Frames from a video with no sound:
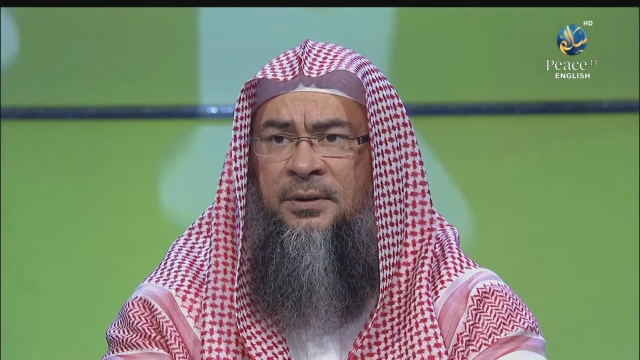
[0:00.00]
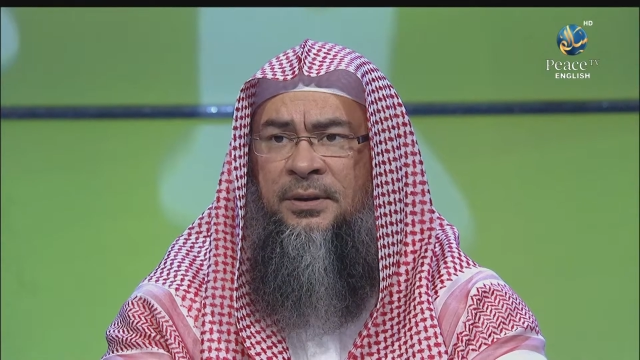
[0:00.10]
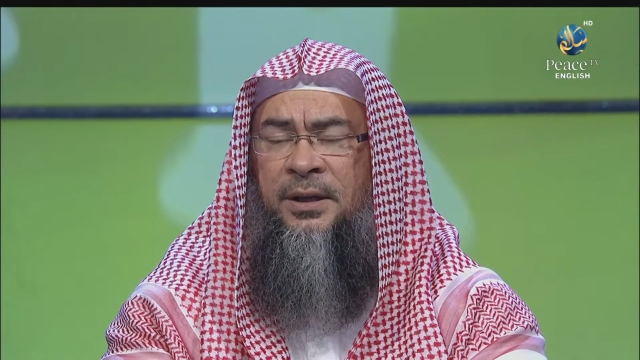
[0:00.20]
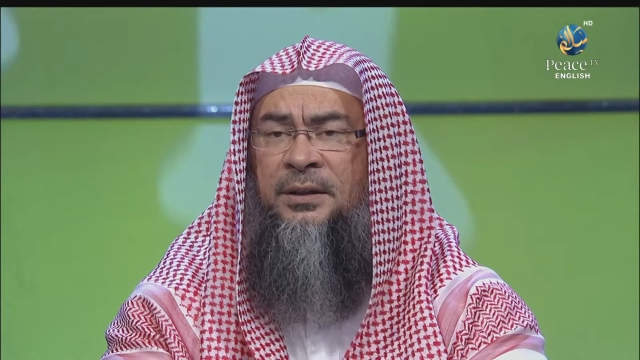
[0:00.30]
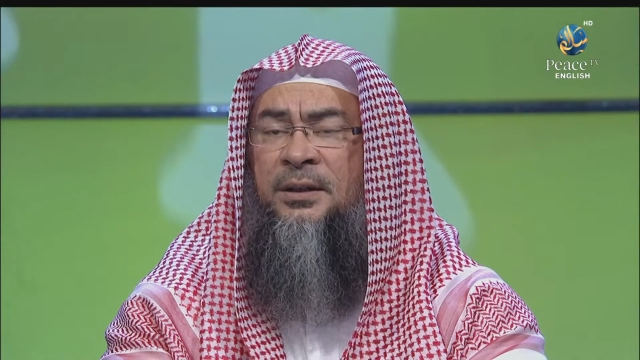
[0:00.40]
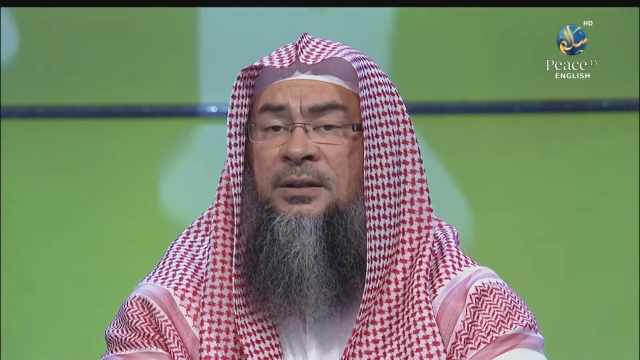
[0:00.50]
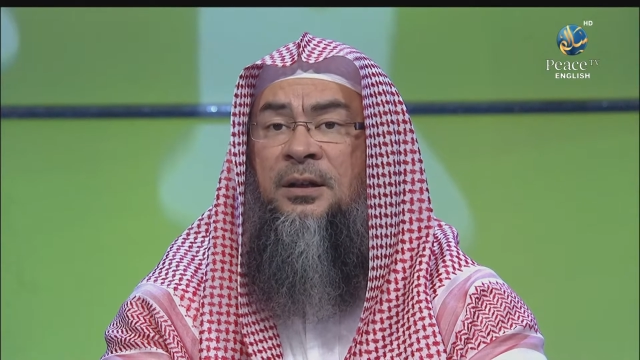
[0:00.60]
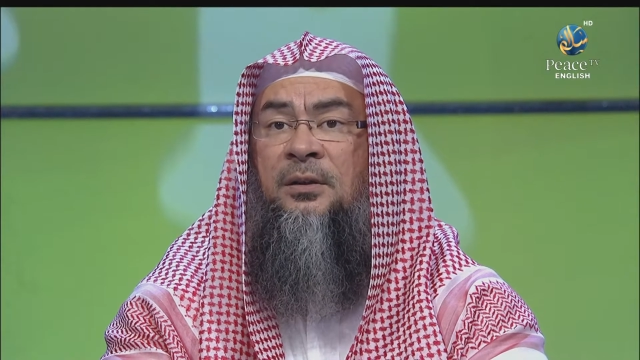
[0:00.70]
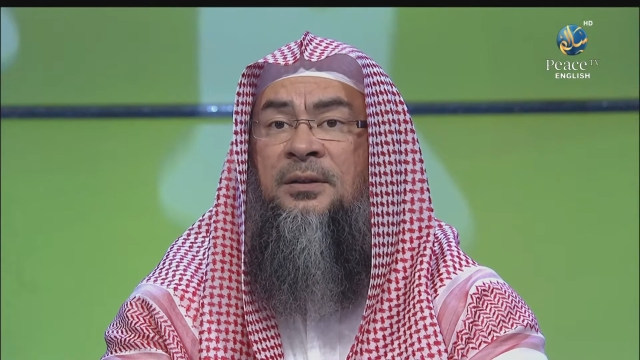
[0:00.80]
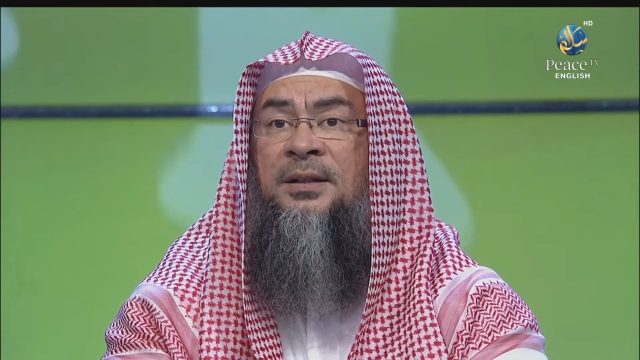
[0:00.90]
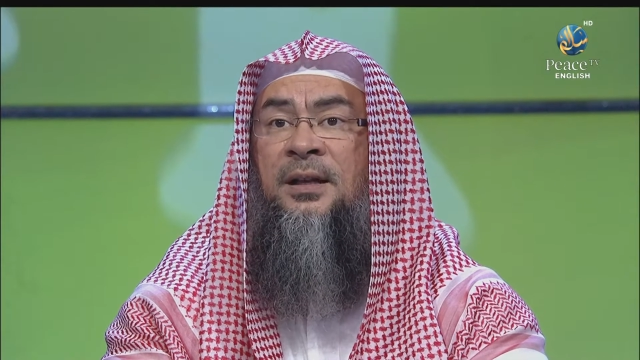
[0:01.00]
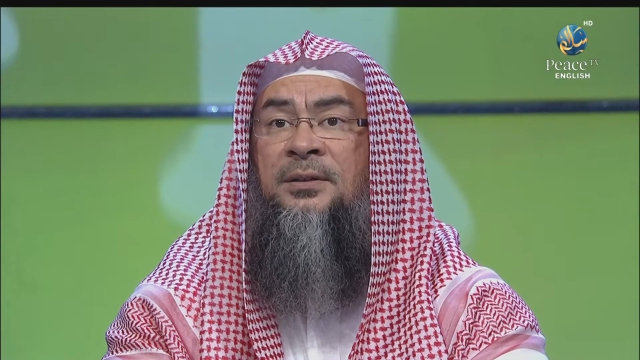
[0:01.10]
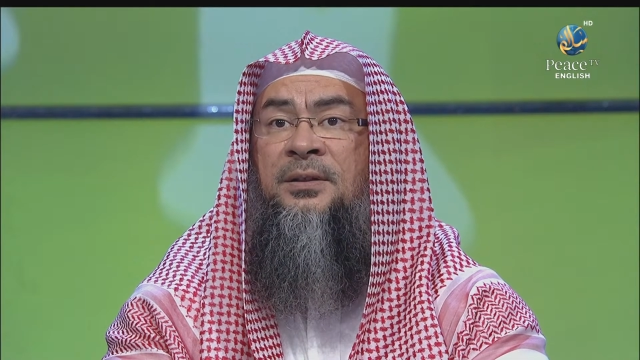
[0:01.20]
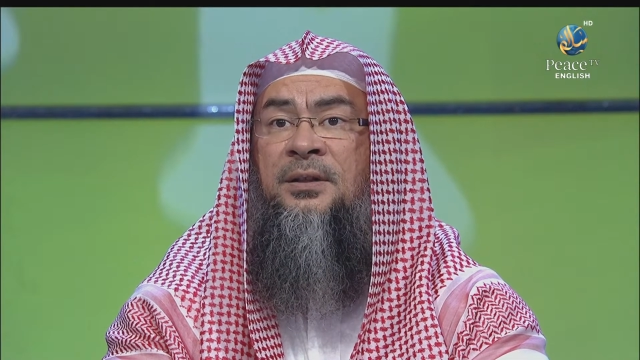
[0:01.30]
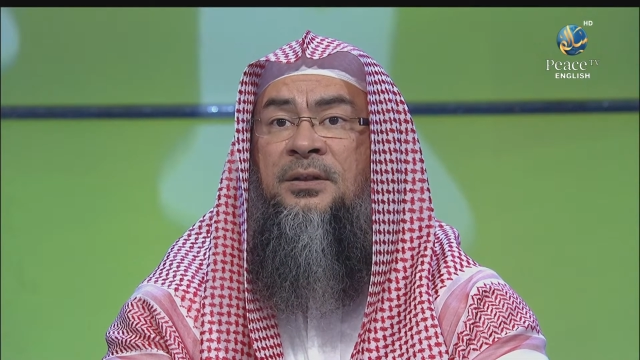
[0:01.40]
It is the
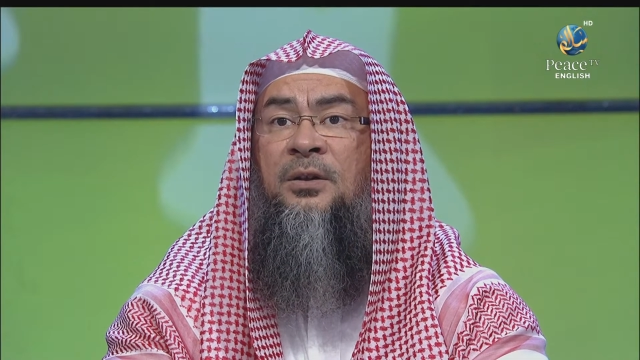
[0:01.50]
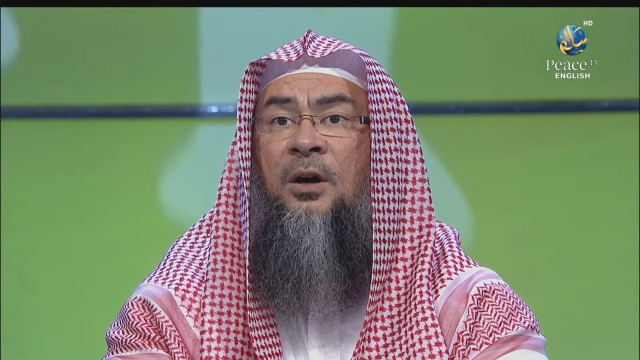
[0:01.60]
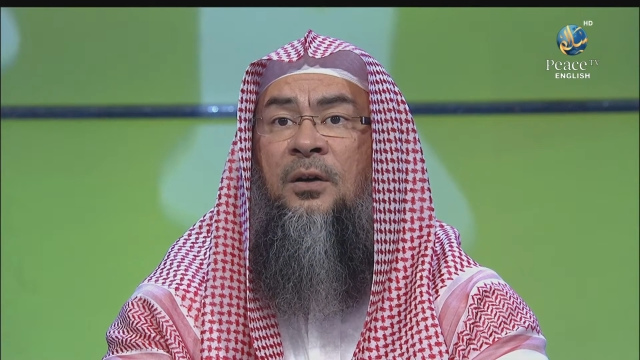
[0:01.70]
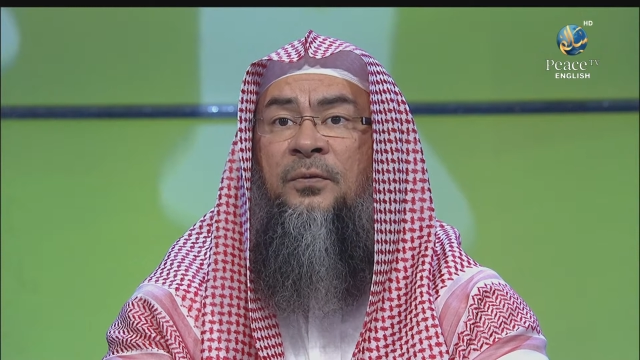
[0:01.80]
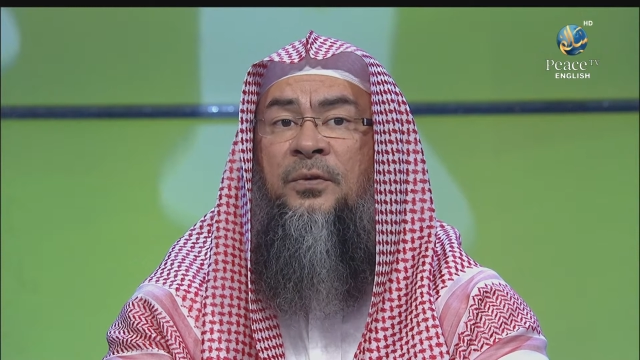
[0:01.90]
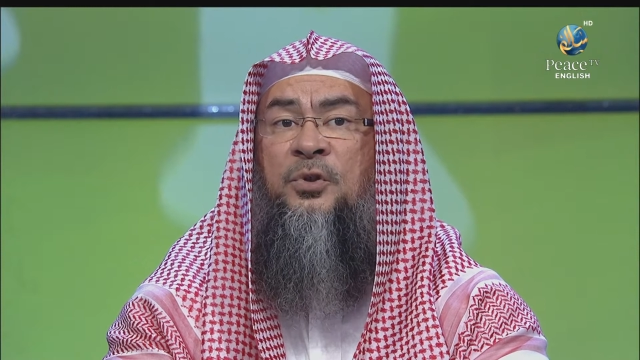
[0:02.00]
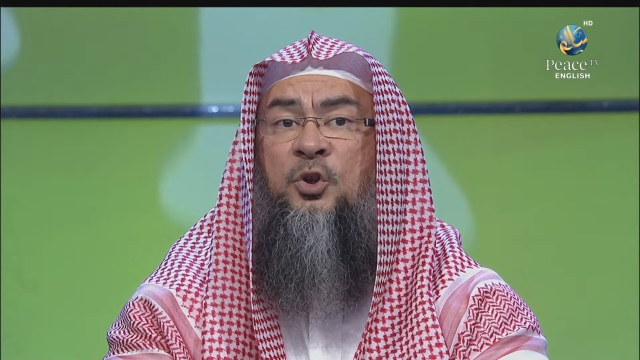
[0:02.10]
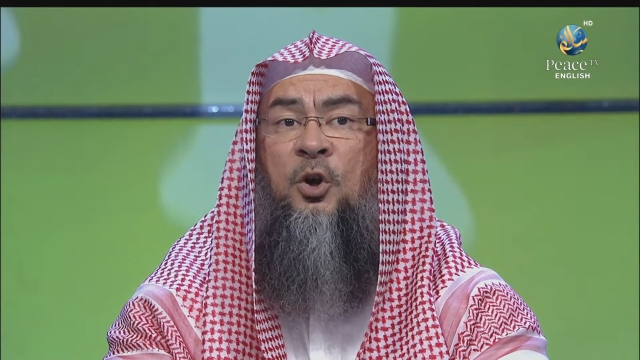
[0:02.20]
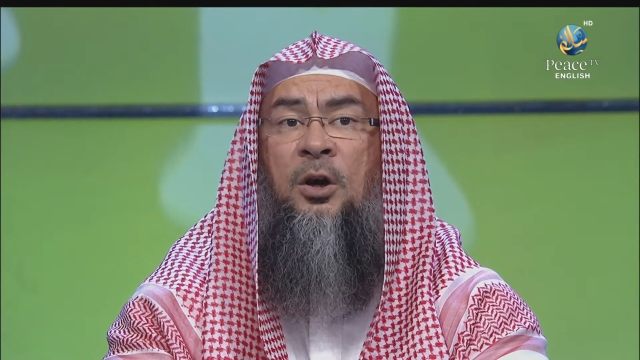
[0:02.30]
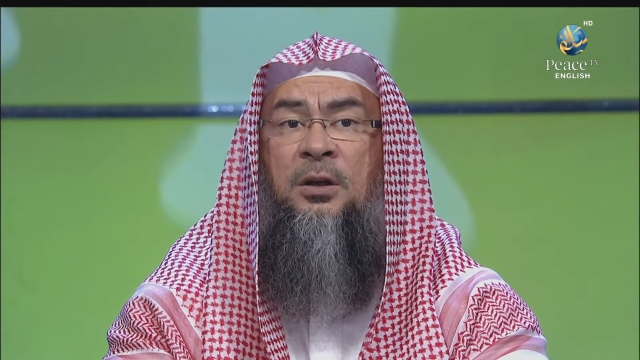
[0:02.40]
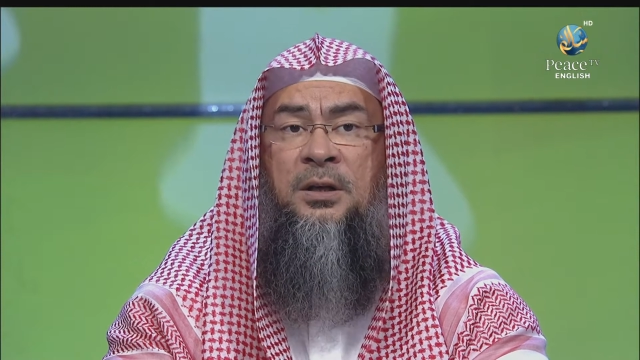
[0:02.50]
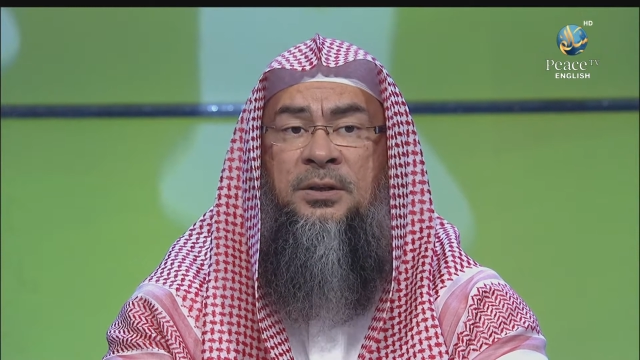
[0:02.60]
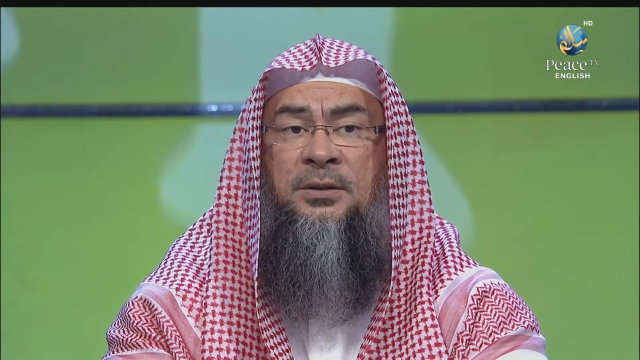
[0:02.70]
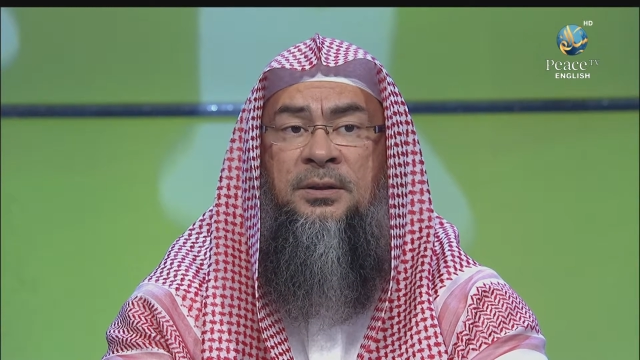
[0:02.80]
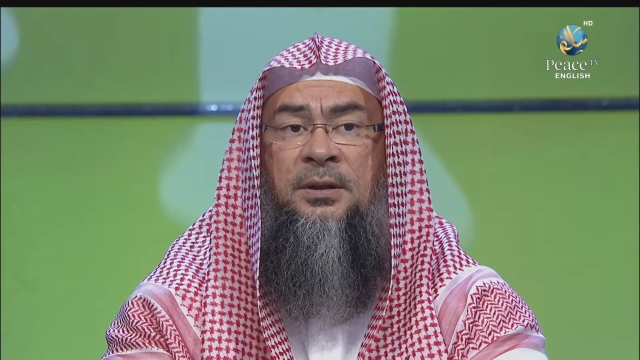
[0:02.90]
consensus of
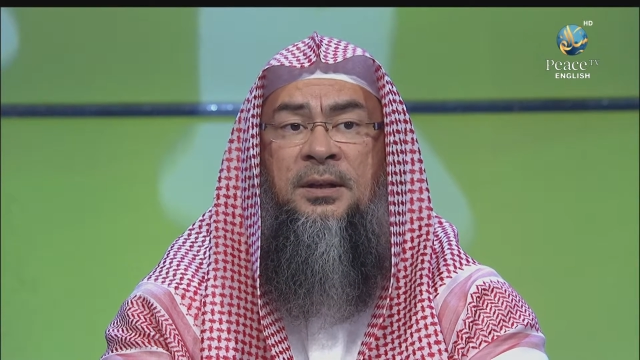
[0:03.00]
scholars